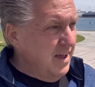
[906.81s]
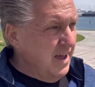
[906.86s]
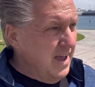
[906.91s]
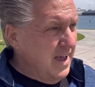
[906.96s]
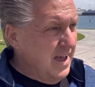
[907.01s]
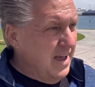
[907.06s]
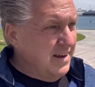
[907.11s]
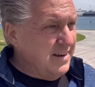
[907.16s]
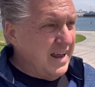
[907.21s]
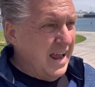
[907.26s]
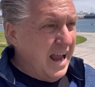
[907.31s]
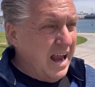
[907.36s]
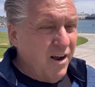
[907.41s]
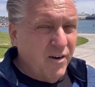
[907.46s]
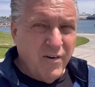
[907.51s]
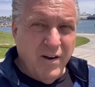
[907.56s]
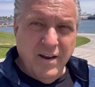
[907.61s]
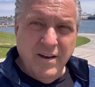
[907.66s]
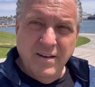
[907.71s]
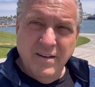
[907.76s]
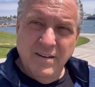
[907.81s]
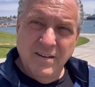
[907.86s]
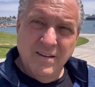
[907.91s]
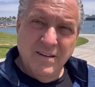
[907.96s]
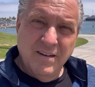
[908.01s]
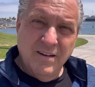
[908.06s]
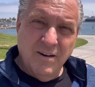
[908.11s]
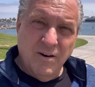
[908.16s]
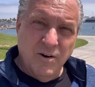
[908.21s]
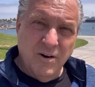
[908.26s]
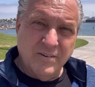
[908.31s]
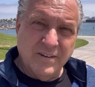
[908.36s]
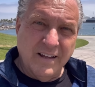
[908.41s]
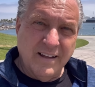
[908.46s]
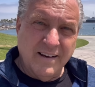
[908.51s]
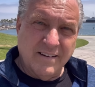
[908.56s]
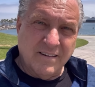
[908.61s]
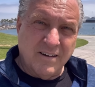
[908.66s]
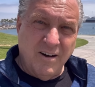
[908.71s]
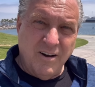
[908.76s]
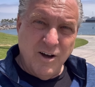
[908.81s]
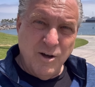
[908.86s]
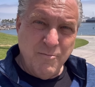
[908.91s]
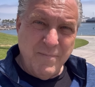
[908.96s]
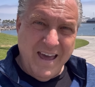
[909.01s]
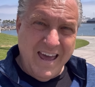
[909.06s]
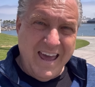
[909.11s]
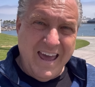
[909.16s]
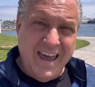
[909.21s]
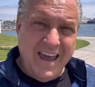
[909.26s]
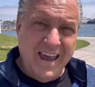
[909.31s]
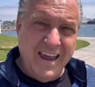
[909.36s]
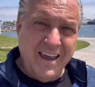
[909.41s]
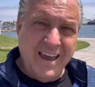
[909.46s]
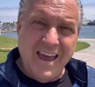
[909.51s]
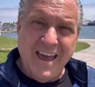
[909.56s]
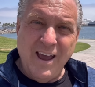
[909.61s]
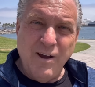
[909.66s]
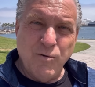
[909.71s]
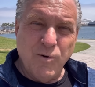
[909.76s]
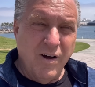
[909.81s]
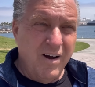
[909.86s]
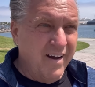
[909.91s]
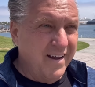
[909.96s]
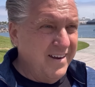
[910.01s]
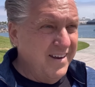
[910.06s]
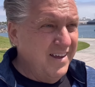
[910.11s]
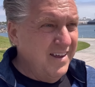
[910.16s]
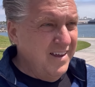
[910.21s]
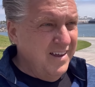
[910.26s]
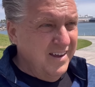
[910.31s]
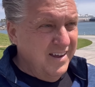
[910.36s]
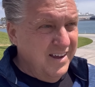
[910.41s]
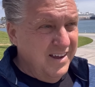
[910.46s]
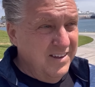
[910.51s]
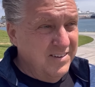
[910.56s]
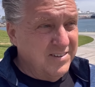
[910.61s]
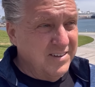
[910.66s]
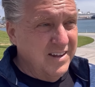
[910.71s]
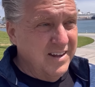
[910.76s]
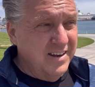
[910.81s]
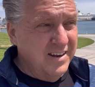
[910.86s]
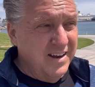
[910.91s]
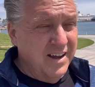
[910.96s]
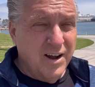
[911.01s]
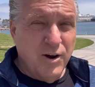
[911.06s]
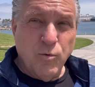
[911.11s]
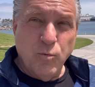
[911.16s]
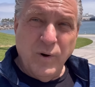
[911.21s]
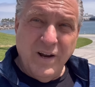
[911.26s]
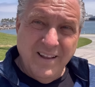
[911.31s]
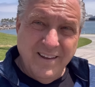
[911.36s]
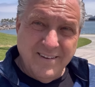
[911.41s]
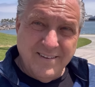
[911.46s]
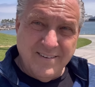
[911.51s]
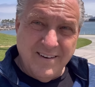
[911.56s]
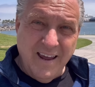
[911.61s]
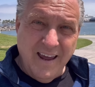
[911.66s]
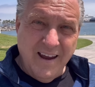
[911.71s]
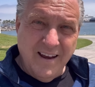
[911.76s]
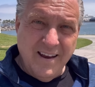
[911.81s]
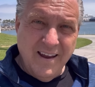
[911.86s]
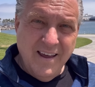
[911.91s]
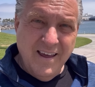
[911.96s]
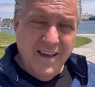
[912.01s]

And Aaron, or as I like to call him, A. Aaron, is in uh, real estate.